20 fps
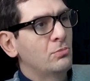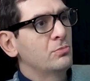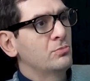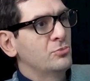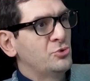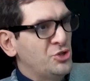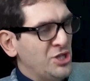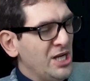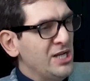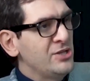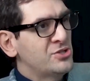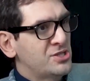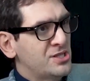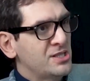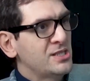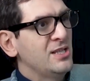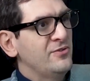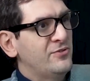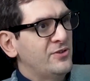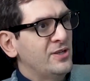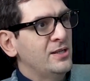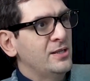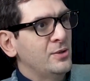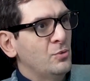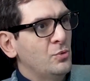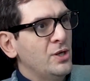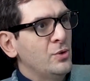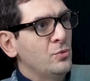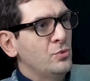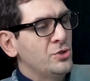change significantly the
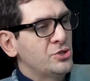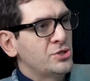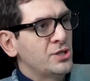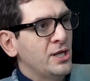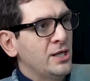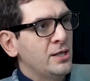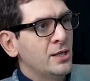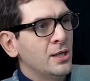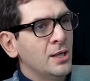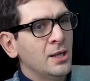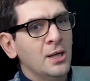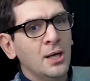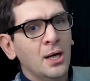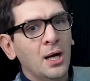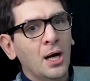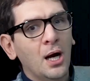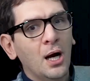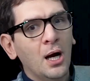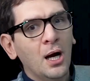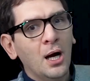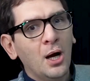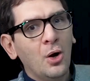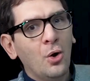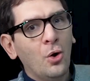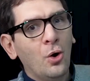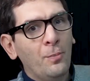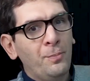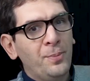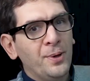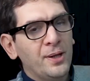way in which they
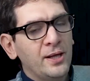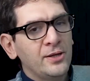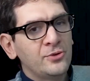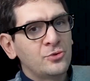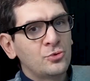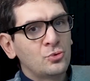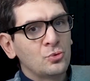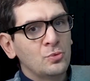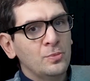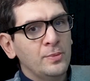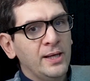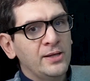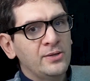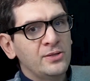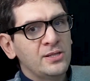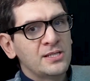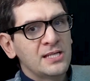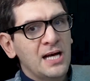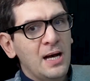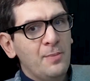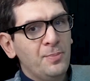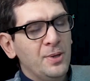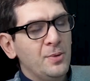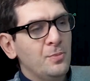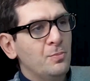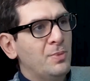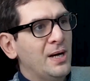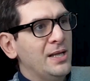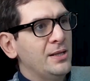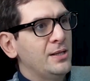operate to make this
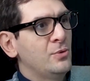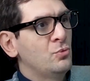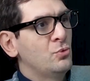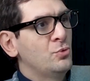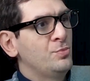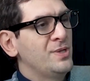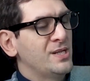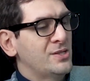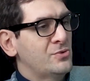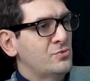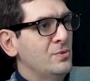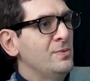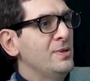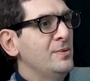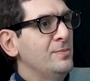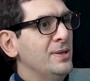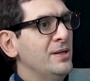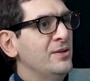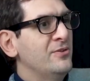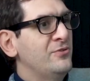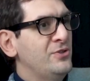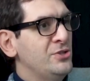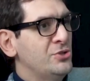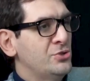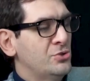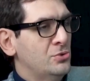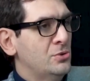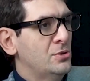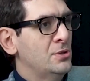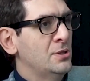happen, but it would be extremely
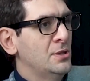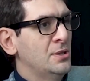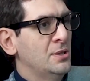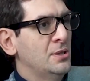beneficial